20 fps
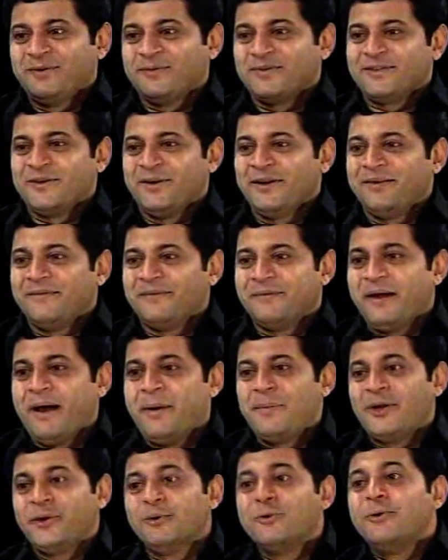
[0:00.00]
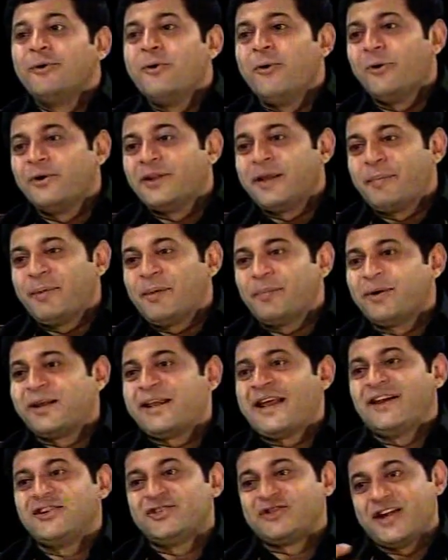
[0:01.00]
It was not. I mean, that people
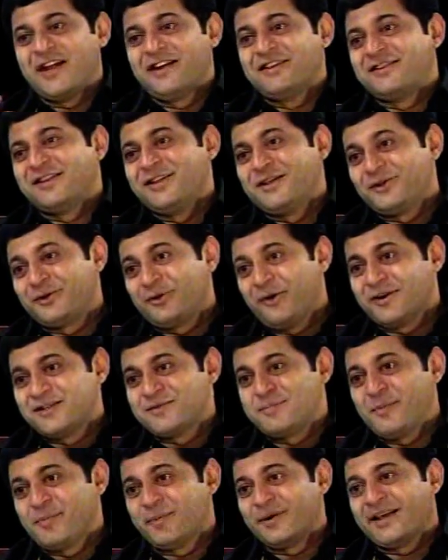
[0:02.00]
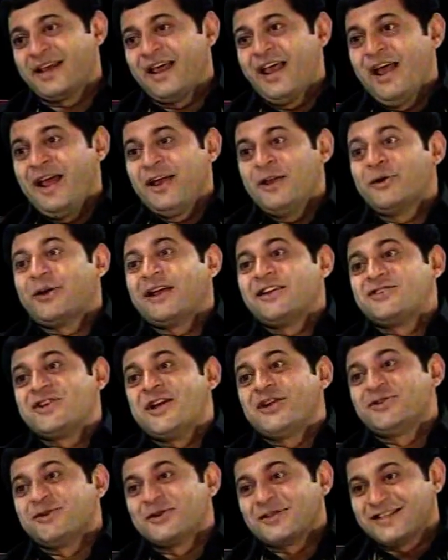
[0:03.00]
can change their thoughts, you can
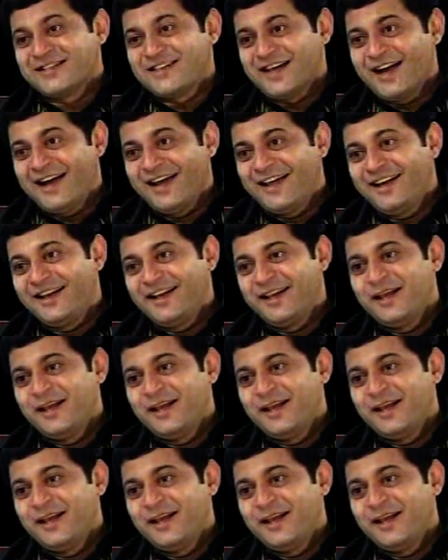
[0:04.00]
change your style,